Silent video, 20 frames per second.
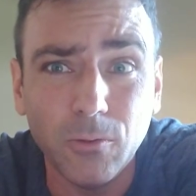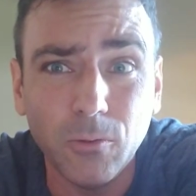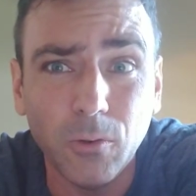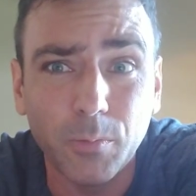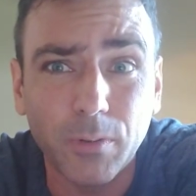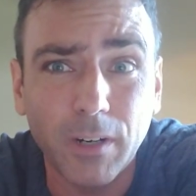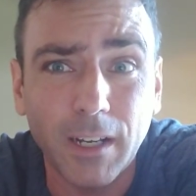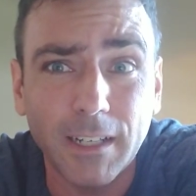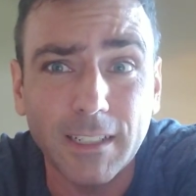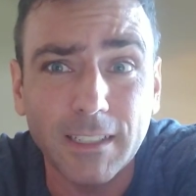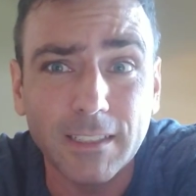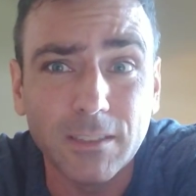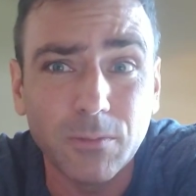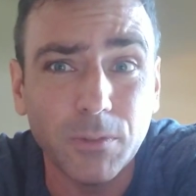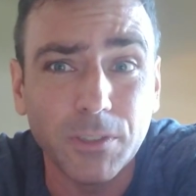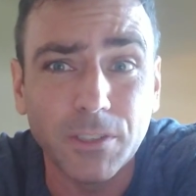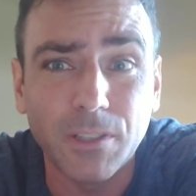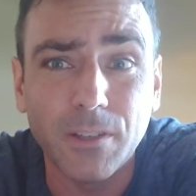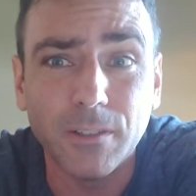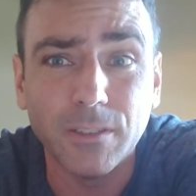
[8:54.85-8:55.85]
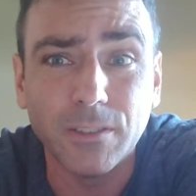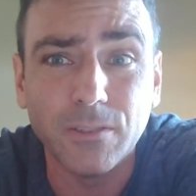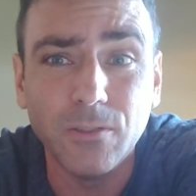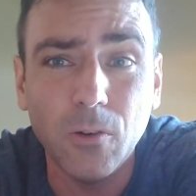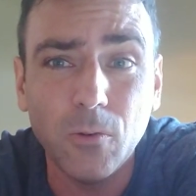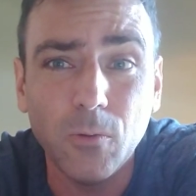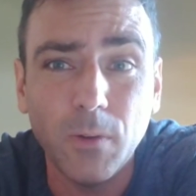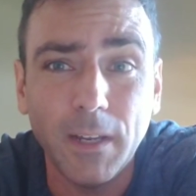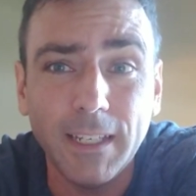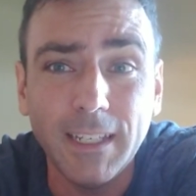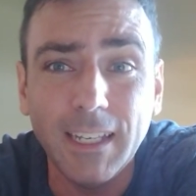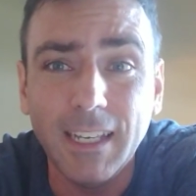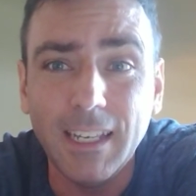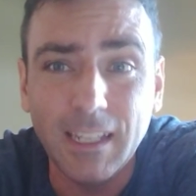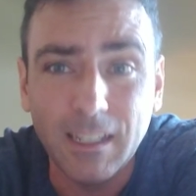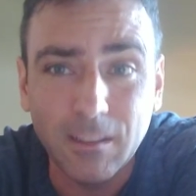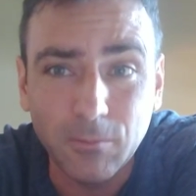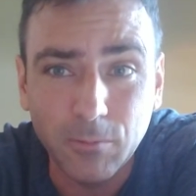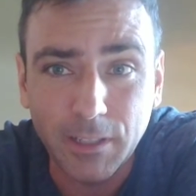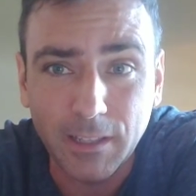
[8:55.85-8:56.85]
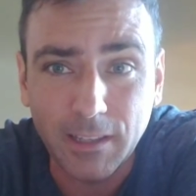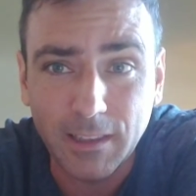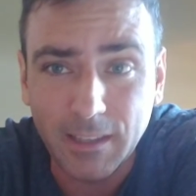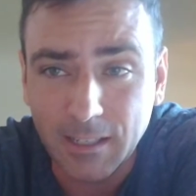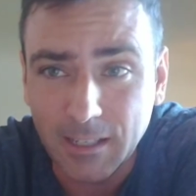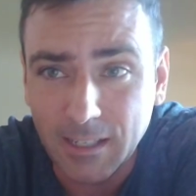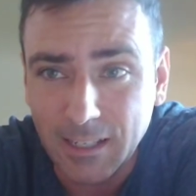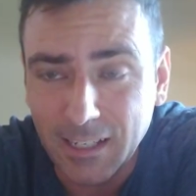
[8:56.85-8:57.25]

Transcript: Google products, which there's no way with,